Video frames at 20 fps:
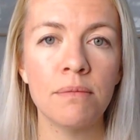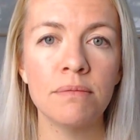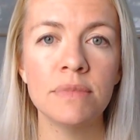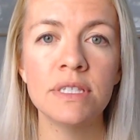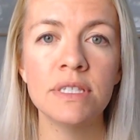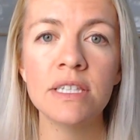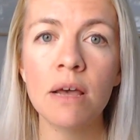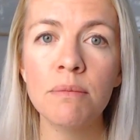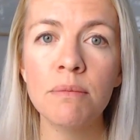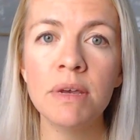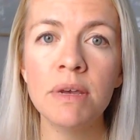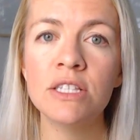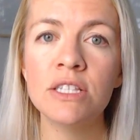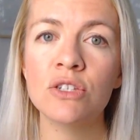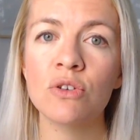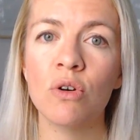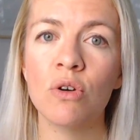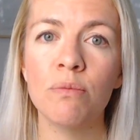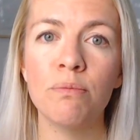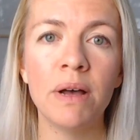
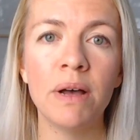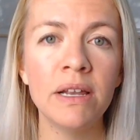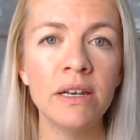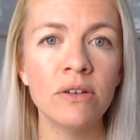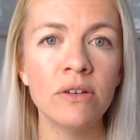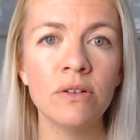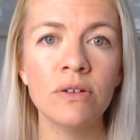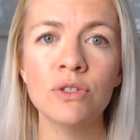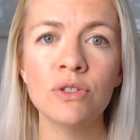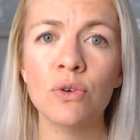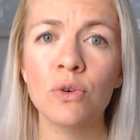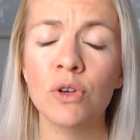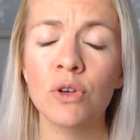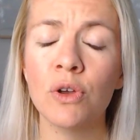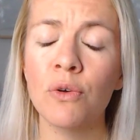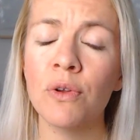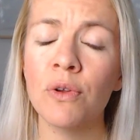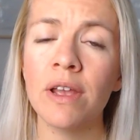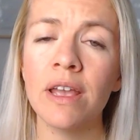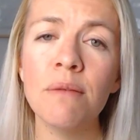summits or bundles or
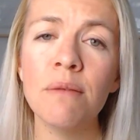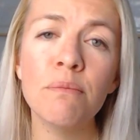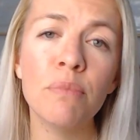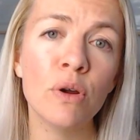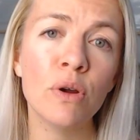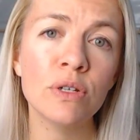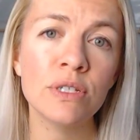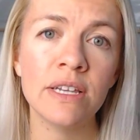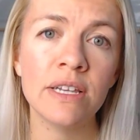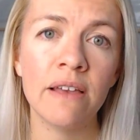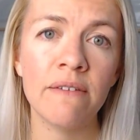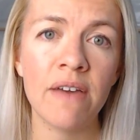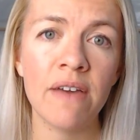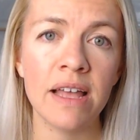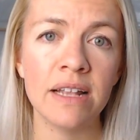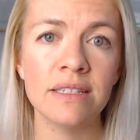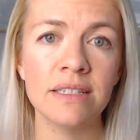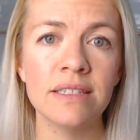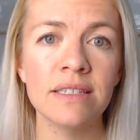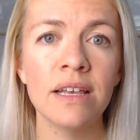go to in-person
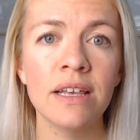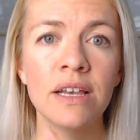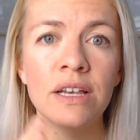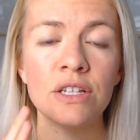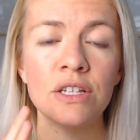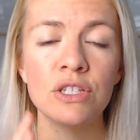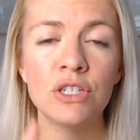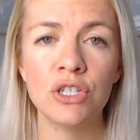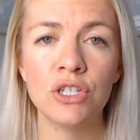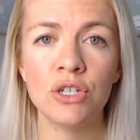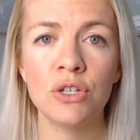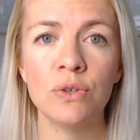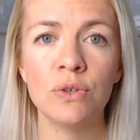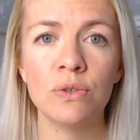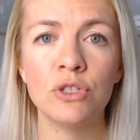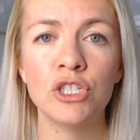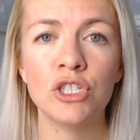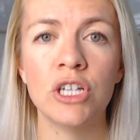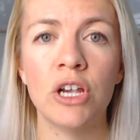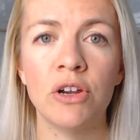events
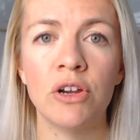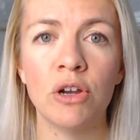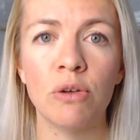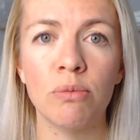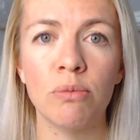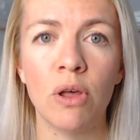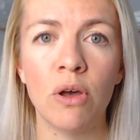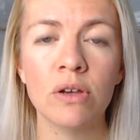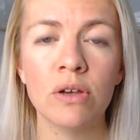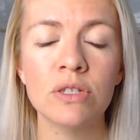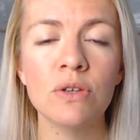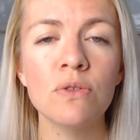to share your blog.